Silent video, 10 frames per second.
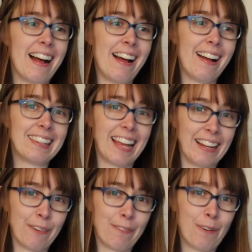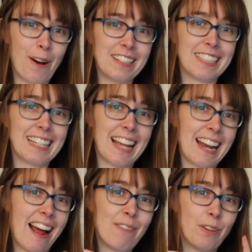uh, thank you for watching
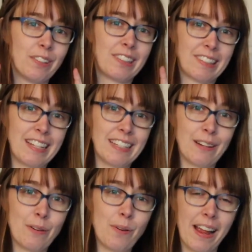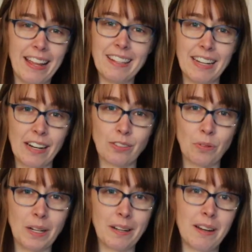and I will see you in the next
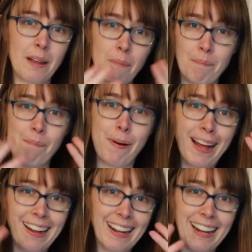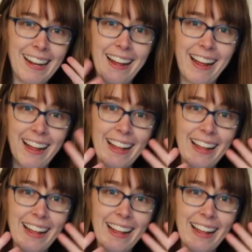one. Bye!